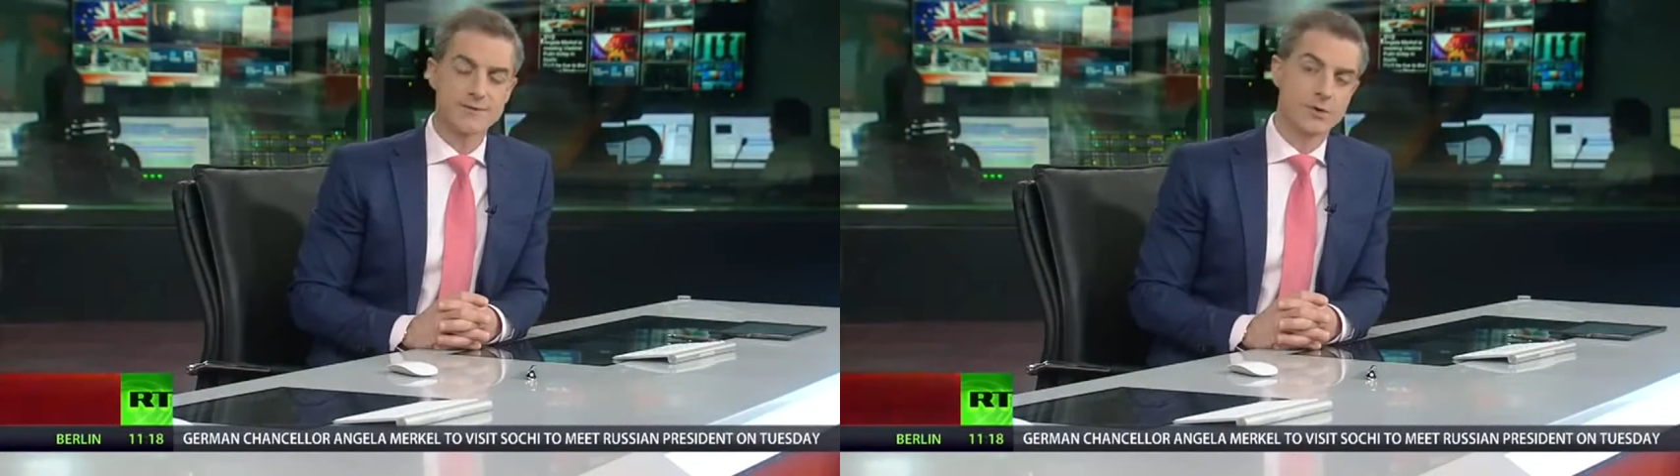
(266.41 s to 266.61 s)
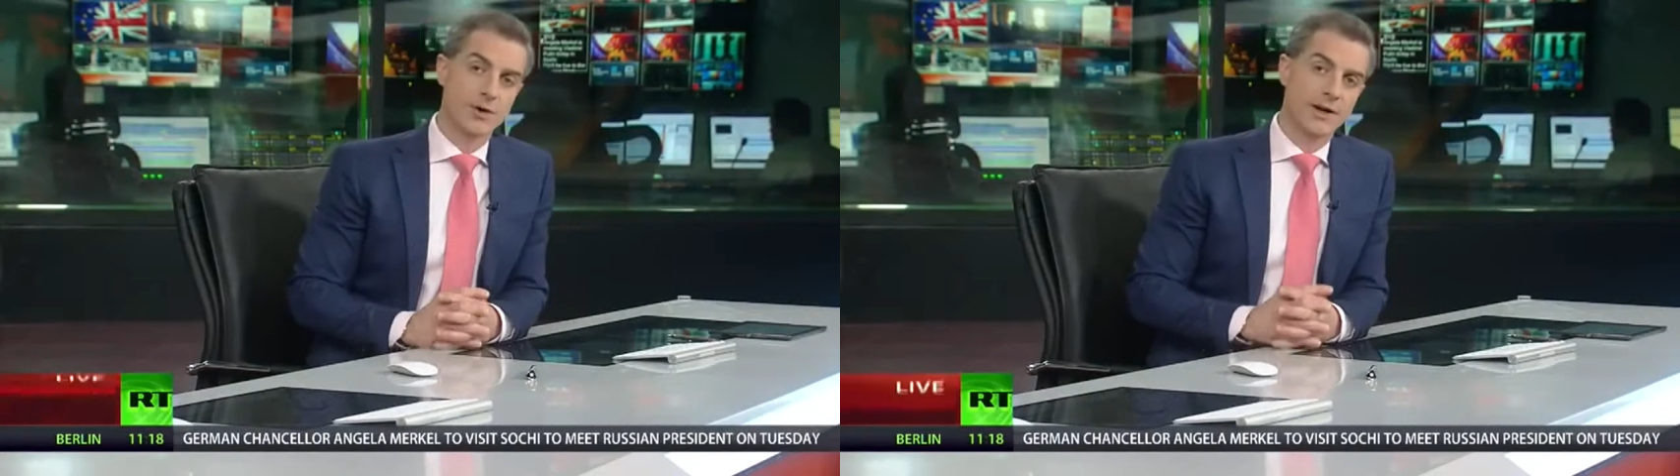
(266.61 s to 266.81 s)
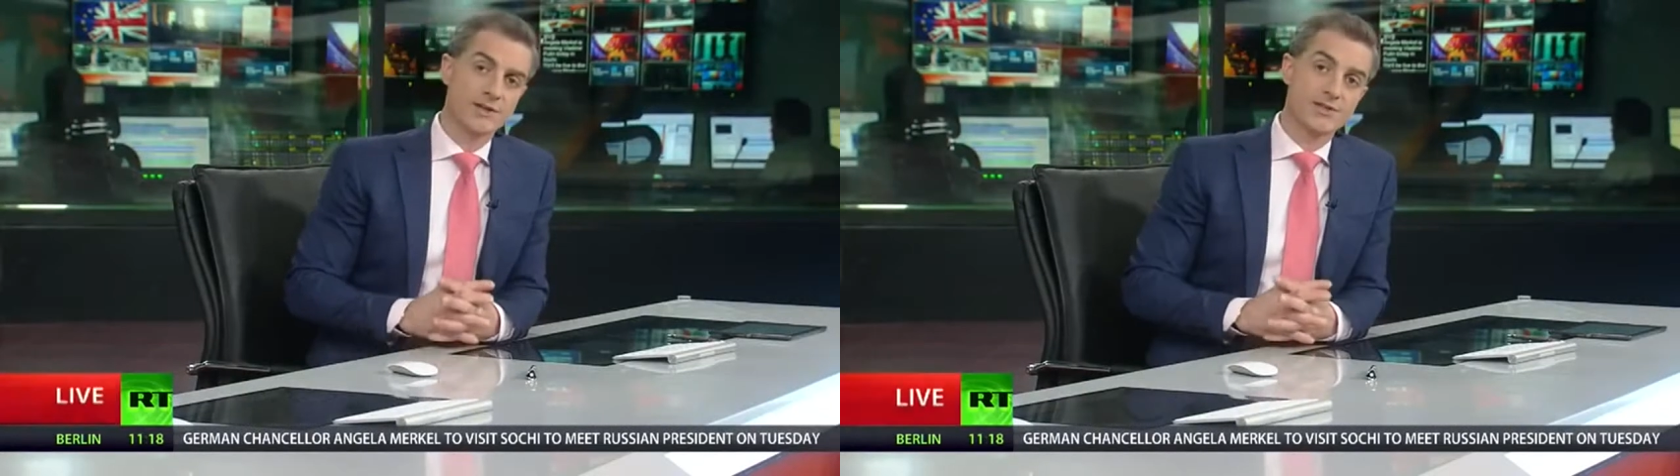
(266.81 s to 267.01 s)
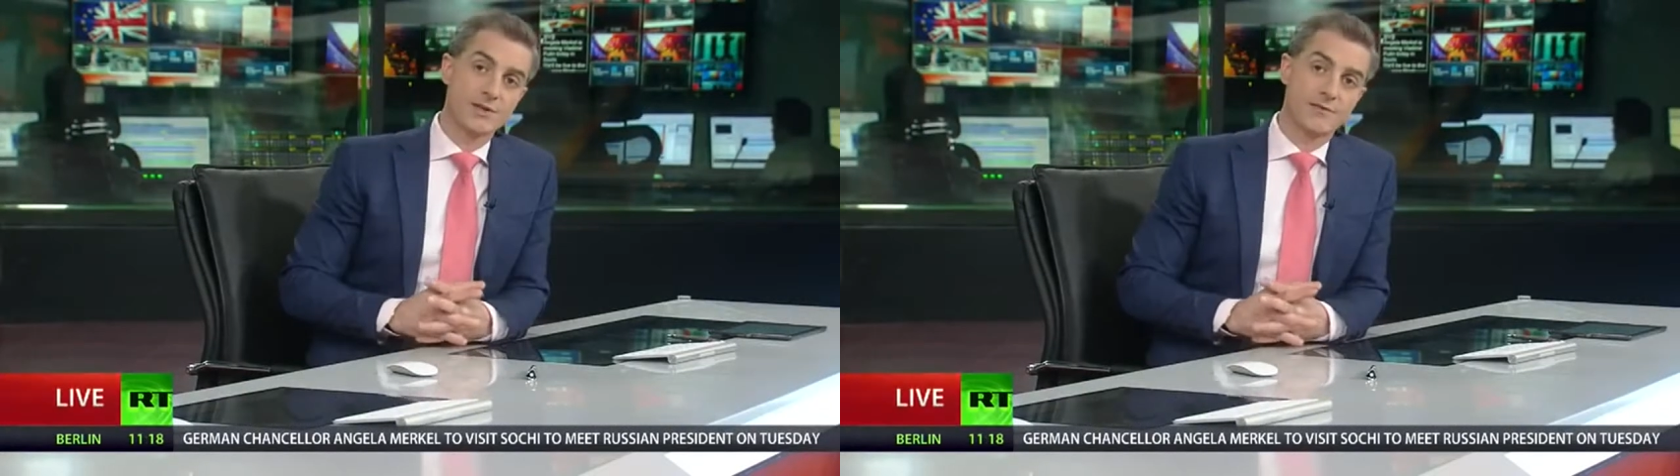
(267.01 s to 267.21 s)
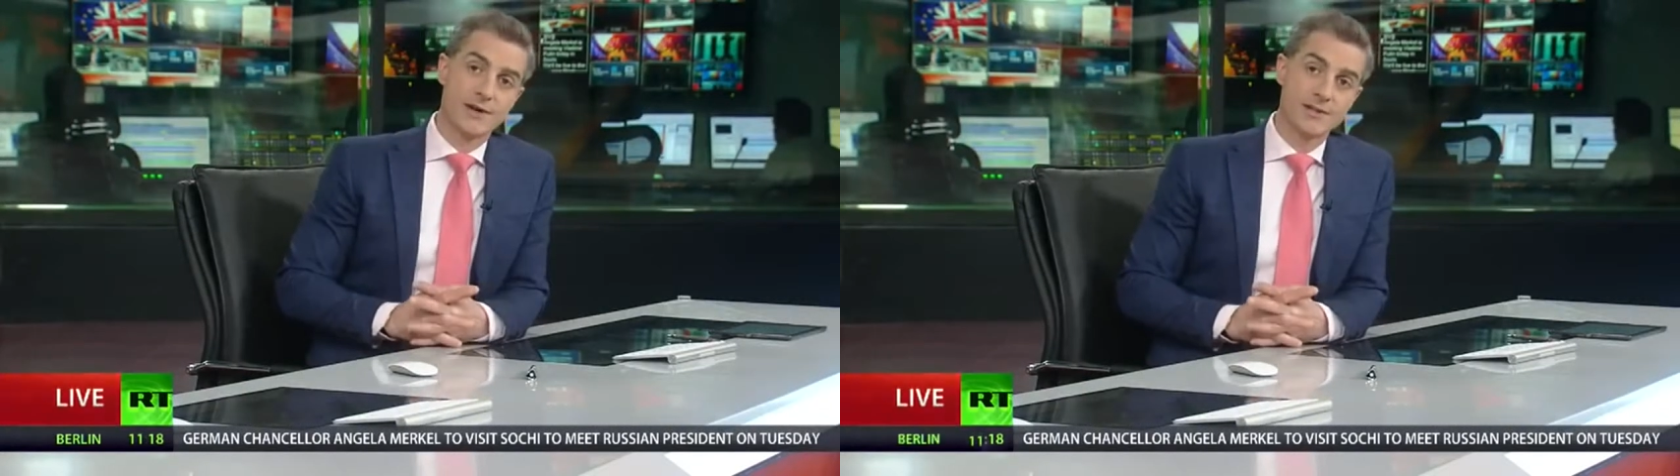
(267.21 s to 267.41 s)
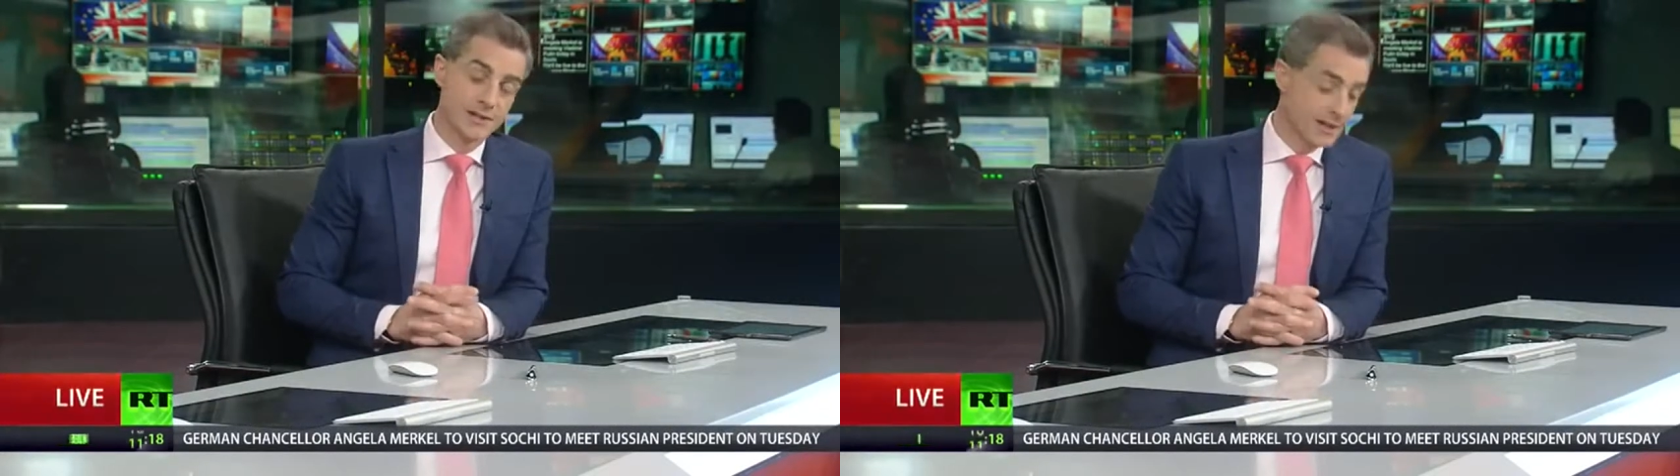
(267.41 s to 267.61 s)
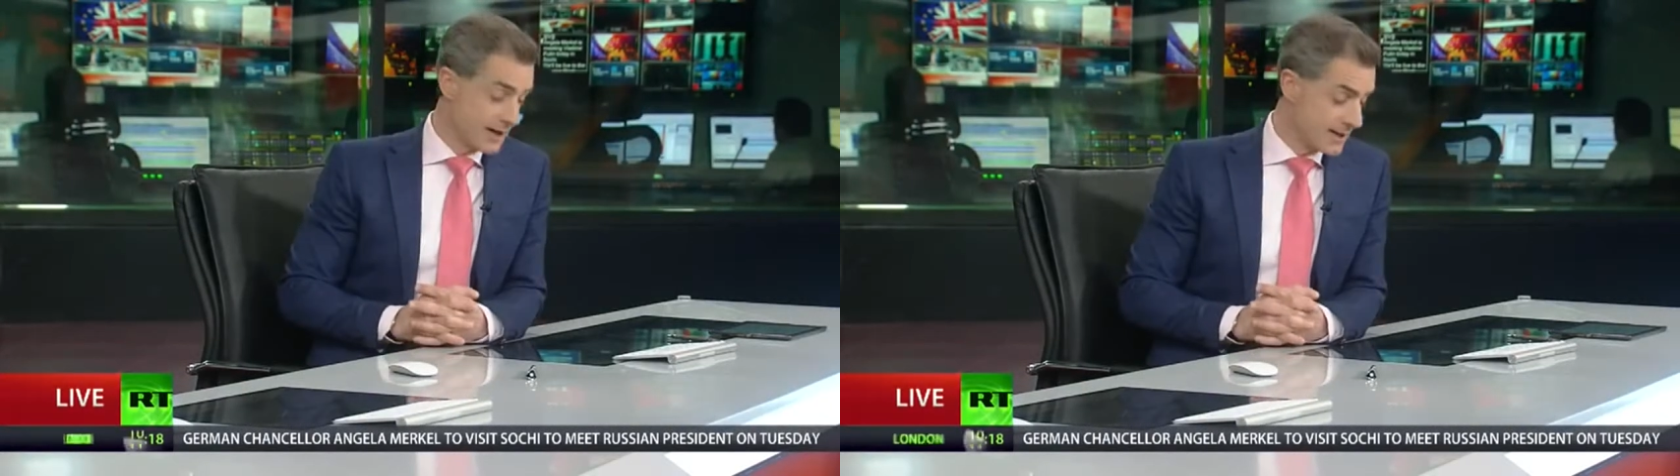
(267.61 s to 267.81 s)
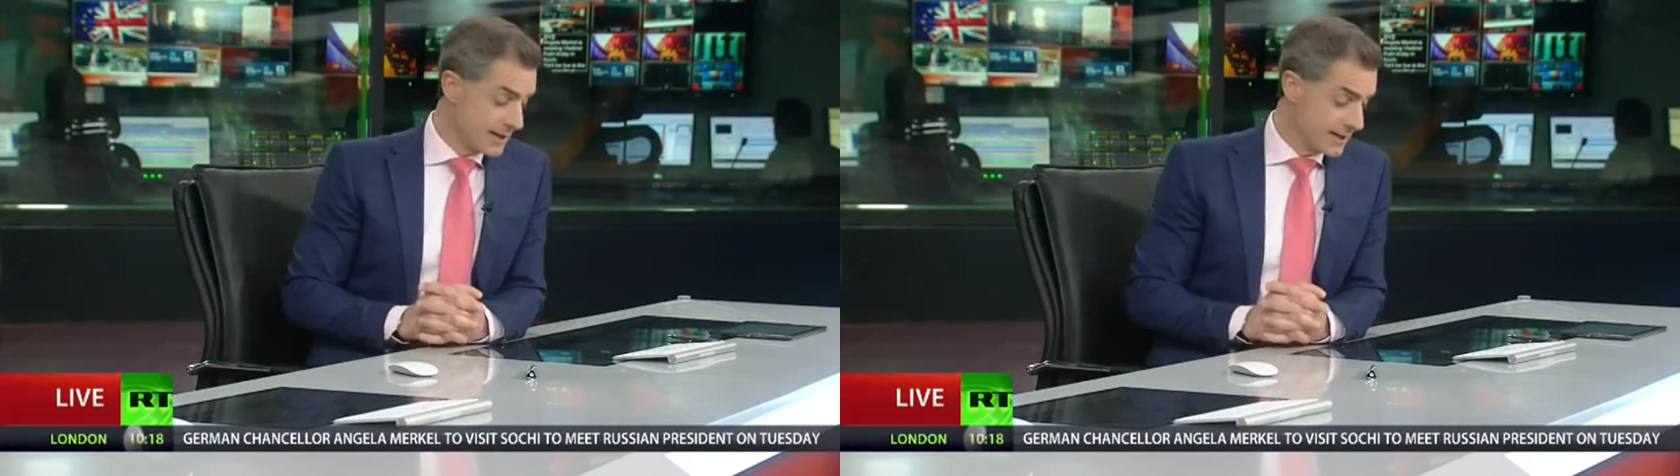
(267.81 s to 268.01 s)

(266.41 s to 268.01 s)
joining us so far today.